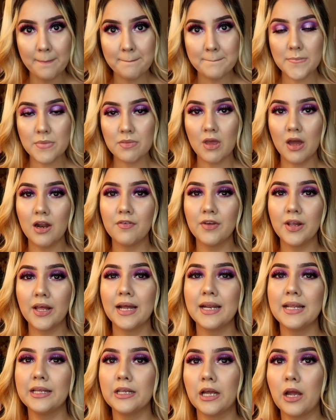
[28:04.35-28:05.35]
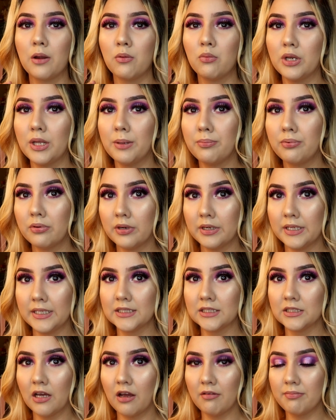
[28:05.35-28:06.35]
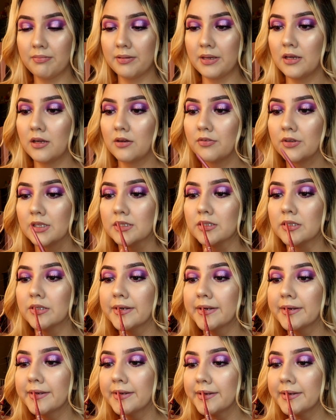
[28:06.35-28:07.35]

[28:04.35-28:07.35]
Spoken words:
And I feel like I need like a really pretty soft pink for this look.